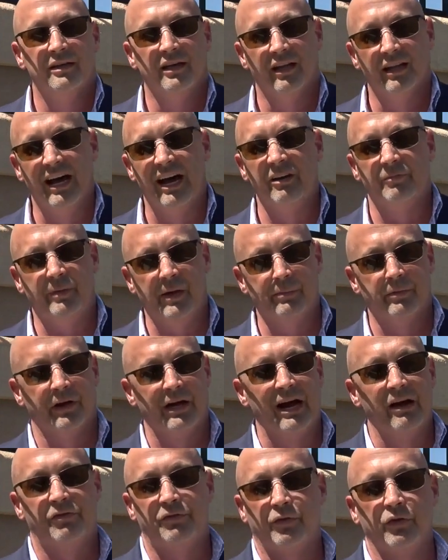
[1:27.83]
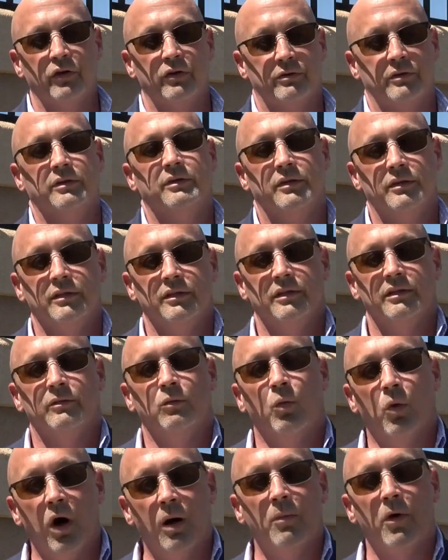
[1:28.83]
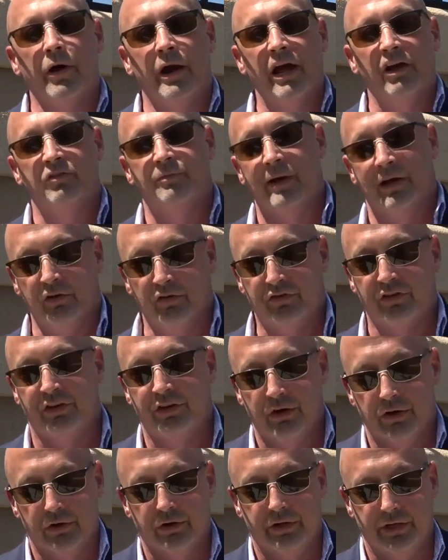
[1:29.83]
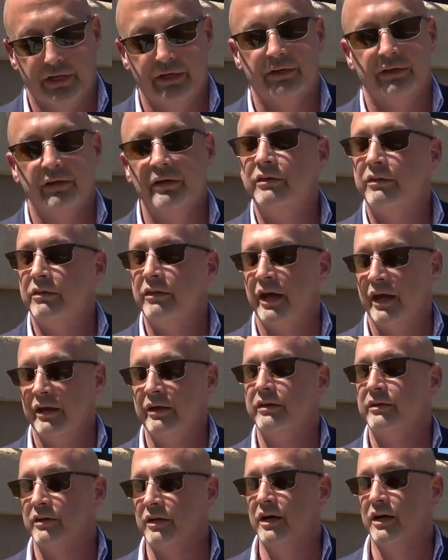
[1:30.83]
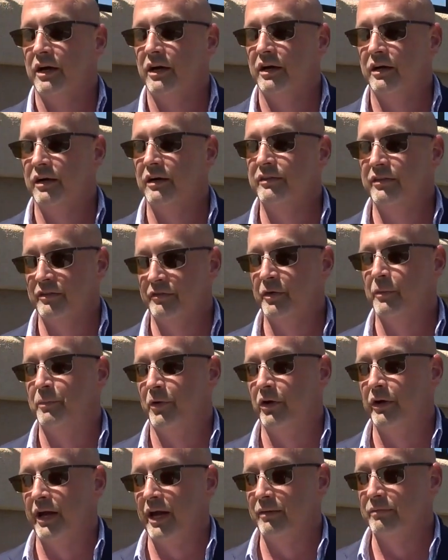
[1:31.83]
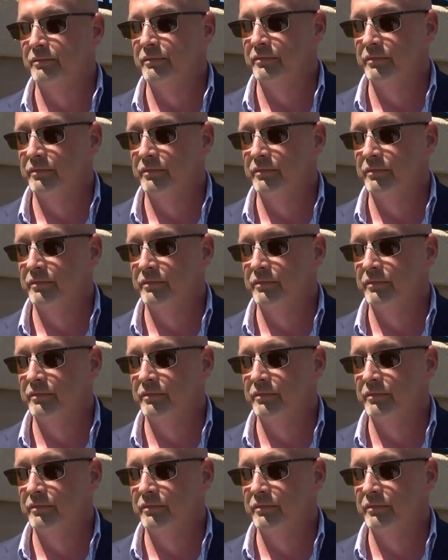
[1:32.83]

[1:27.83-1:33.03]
A lot of people got through. Walmart has better security than uh, the football game.